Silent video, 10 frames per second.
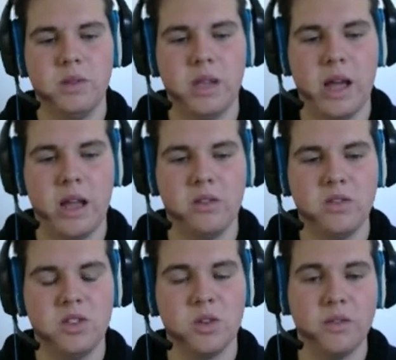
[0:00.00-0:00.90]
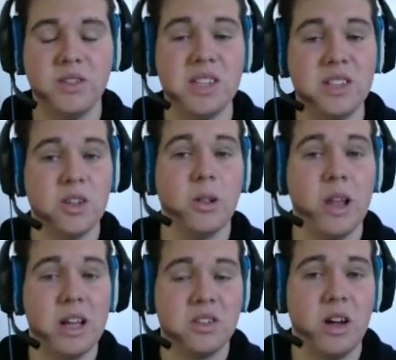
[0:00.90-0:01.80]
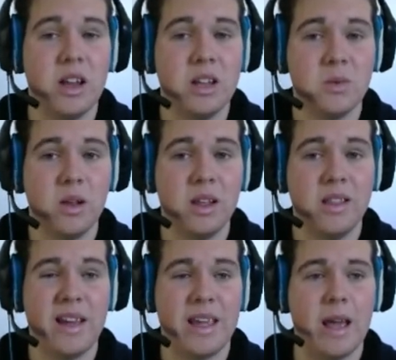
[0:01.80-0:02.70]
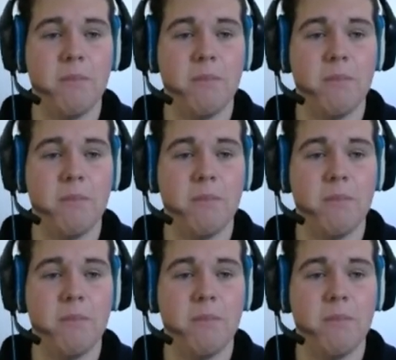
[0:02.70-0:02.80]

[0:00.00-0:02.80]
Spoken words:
and sort of did so last night as well in that game.